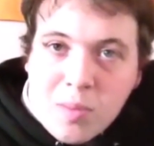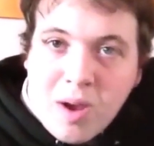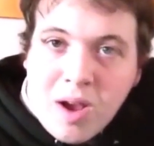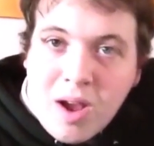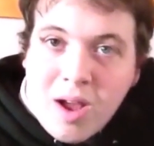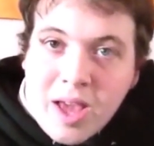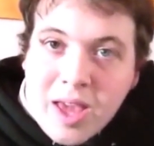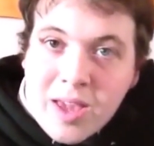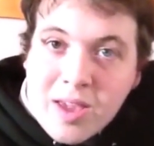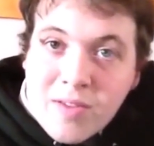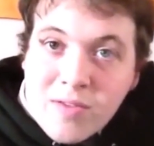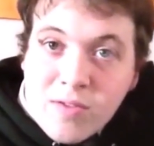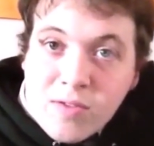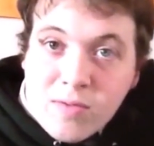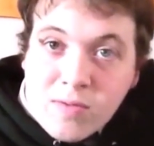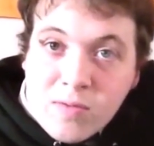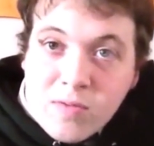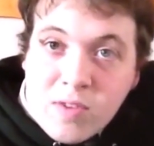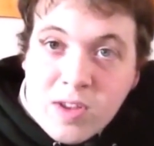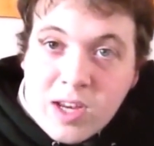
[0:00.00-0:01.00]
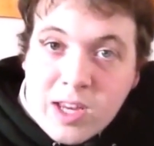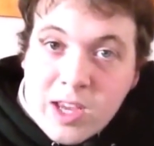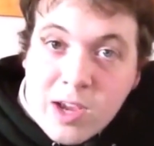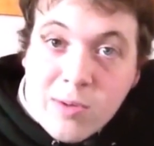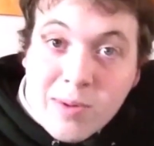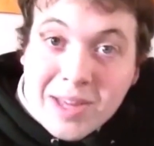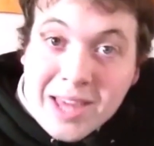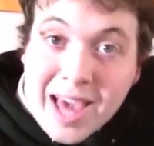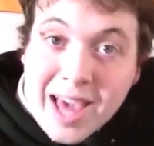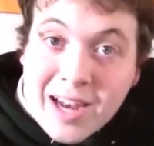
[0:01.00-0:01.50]
my
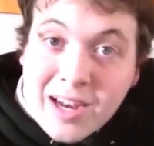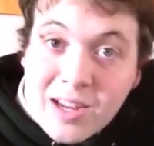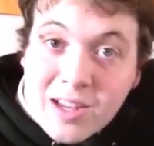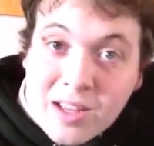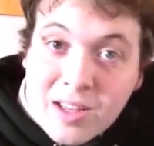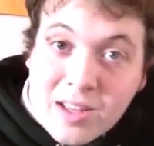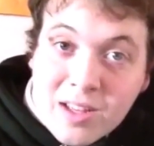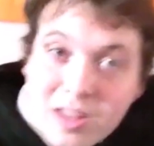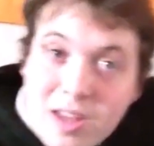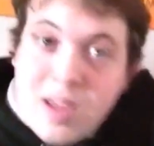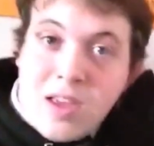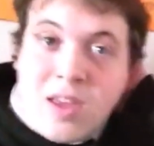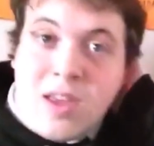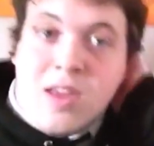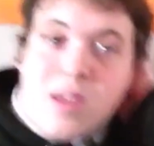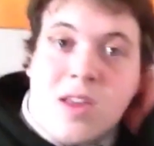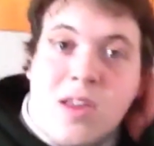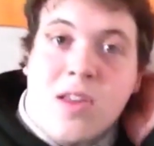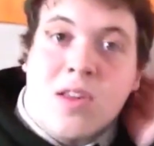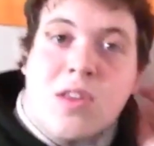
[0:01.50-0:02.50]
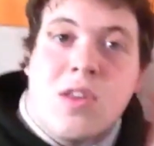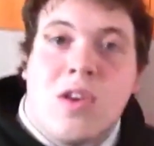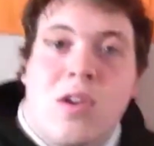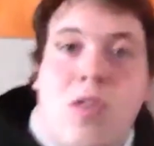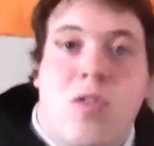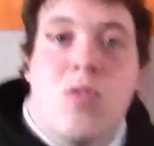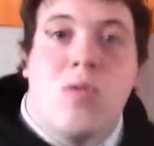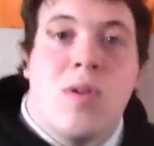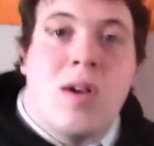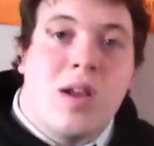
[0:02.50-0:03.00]
video again.
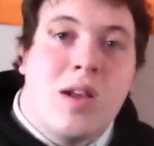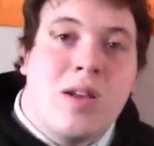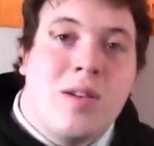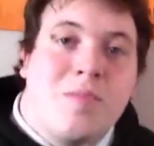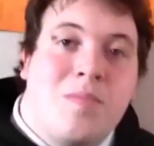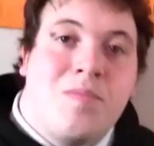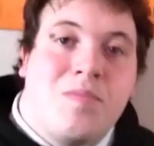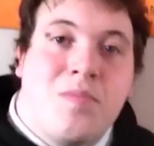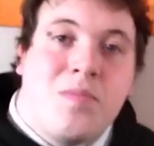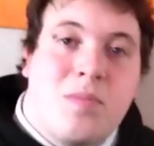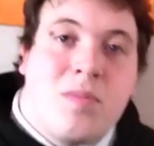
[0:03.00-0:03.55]
So,